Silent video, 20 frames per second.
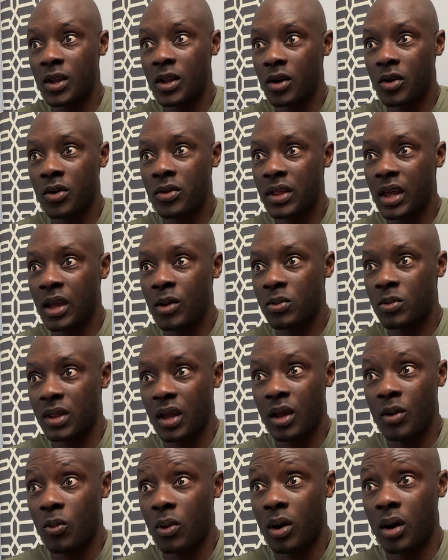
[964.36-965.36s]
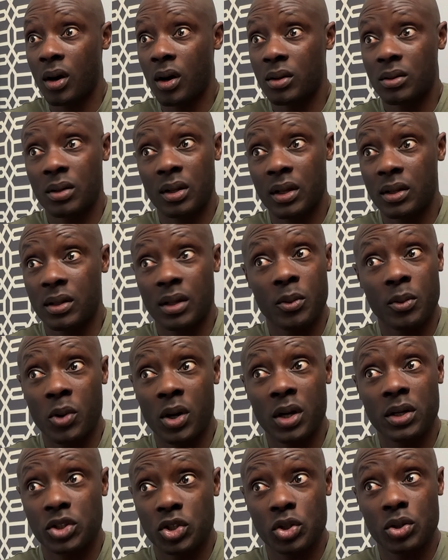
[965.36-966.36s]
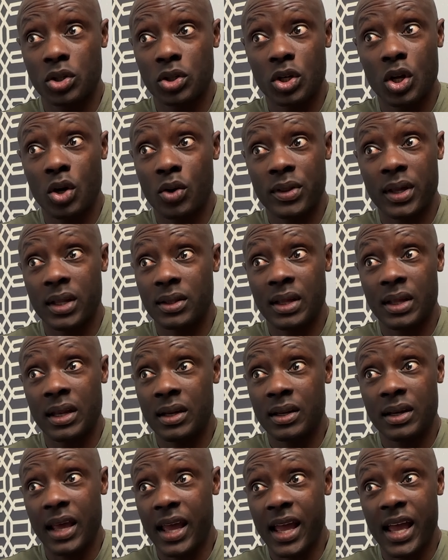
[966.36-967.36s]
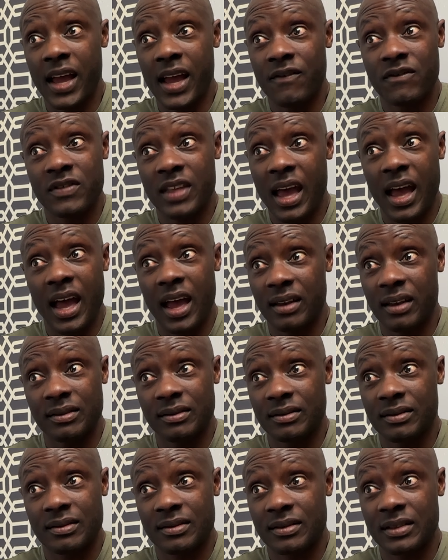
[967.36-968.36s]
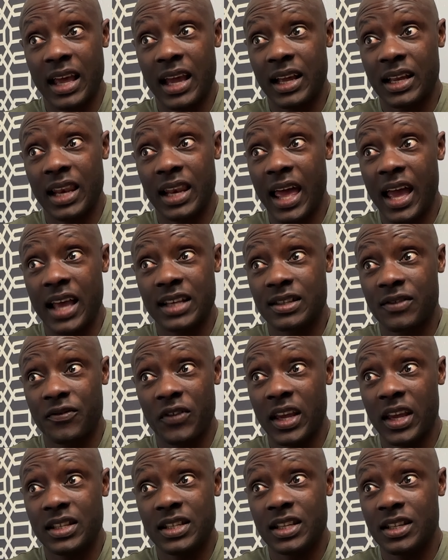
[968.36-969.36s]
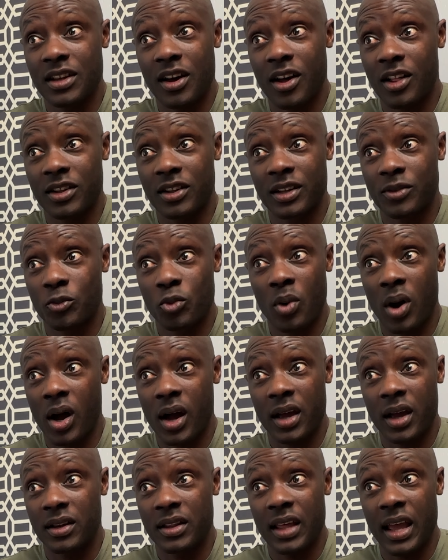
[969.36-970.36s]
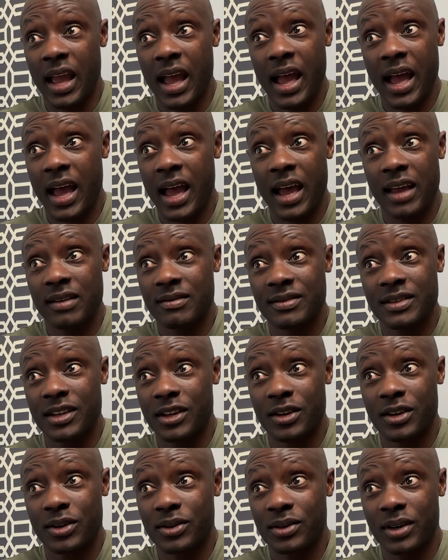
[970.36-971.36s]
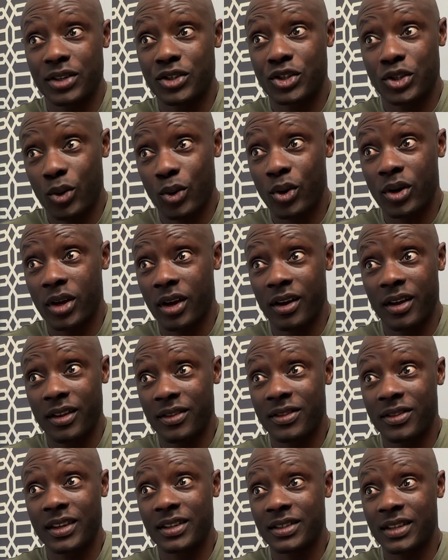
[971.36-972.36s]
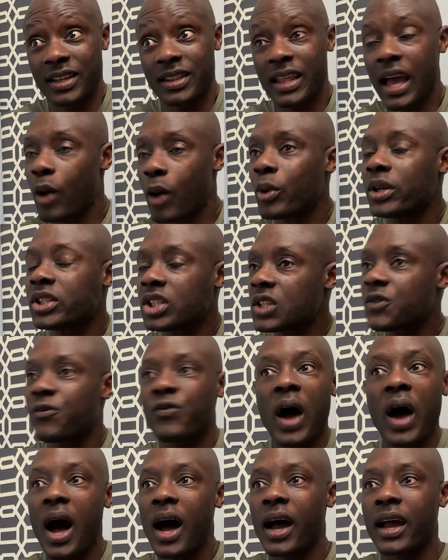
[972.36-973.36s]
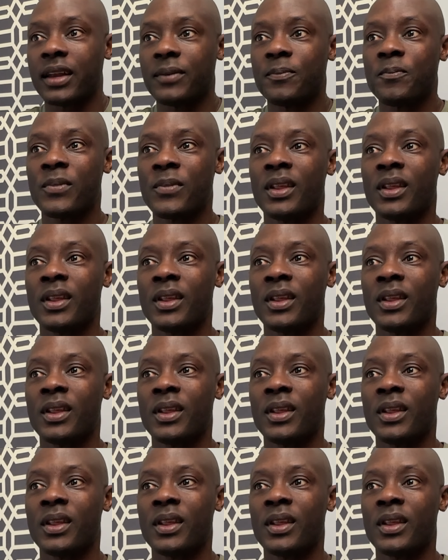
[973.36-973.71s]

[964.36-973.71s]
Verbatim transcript: know, they want you to know that they didn't have that glass of $18 wine. They had, you know, a soda and things like that, which is fine.